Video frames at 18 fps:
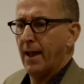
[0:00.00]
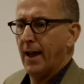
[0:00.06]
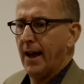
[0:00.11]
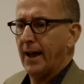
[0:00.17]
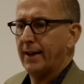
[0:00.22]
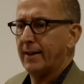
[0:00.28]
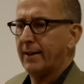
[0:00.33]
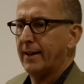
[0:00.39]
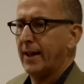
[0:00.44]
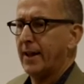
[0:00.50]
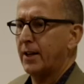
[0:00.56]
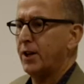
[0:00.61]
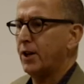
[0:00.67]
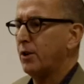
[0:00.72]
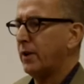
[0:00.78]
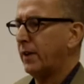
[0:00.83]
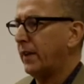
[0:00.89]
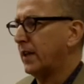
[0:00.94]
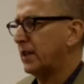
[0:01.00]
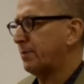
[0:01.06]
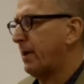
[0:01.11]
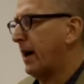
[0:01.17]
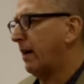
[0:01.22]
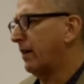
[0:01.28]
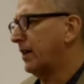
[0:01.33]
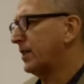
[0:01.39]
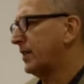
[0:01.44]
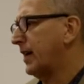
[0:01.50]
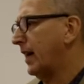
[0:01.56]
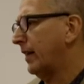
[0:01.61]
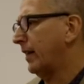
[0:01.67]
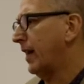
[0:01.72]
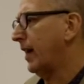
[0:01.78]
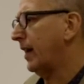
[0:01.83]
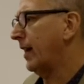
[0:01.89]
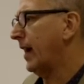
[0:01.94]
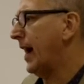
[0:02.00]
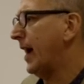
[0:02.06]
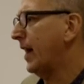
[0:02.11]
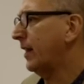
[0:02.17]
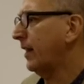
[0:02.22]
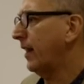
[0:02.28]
And they knew in this parish that they had